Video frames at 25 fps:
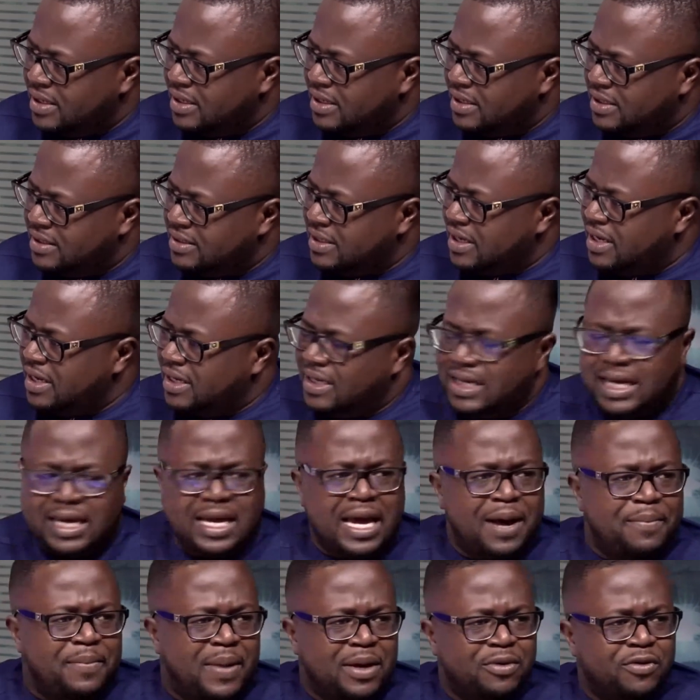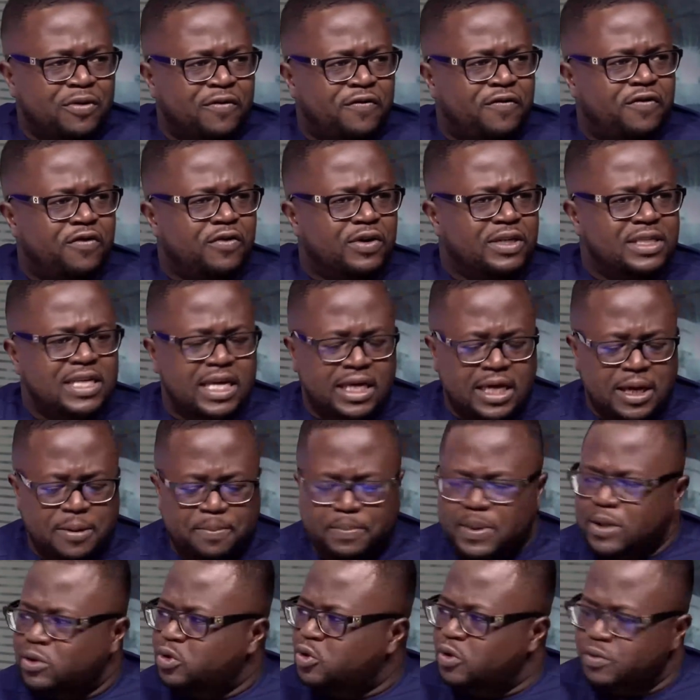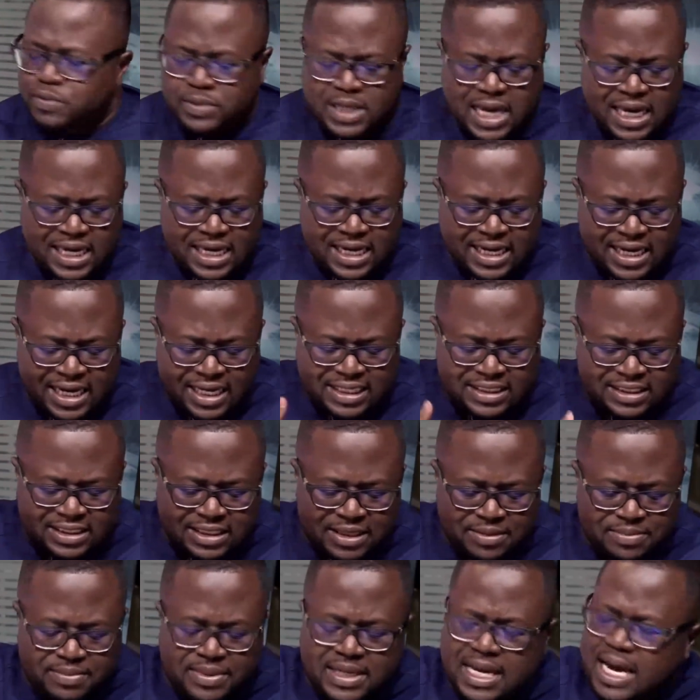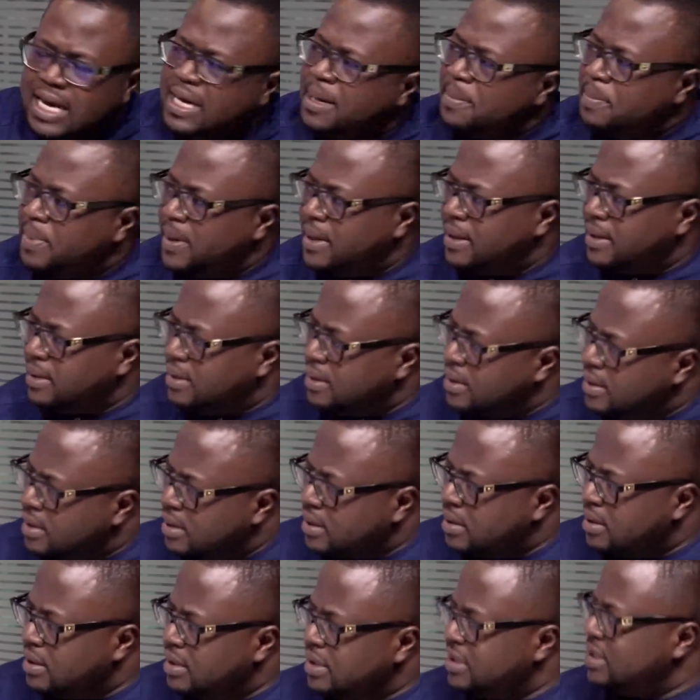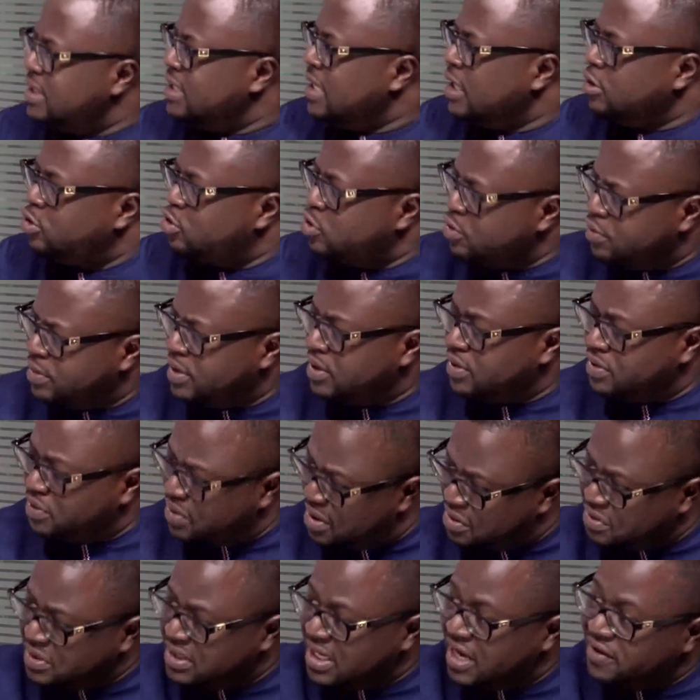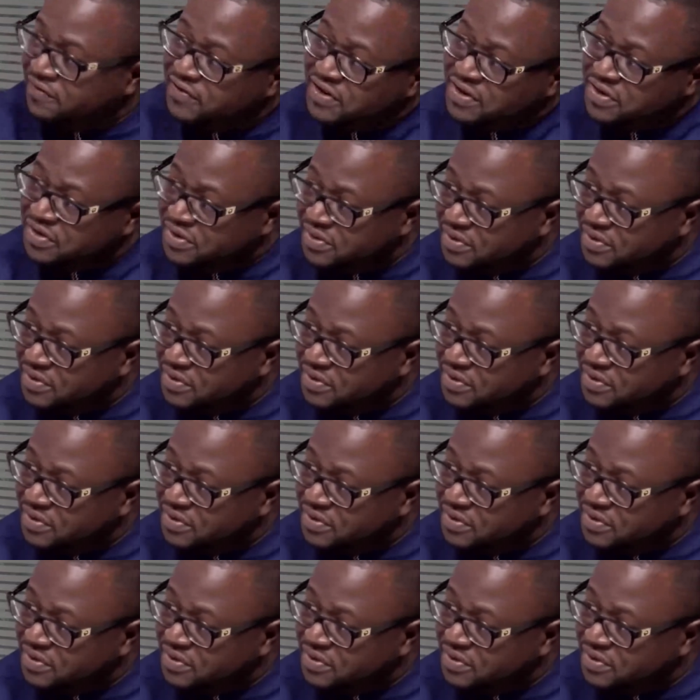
Say, yeah, yeah, man, you're for the AP to me. I can't send me AP. Did you to me? What was that video?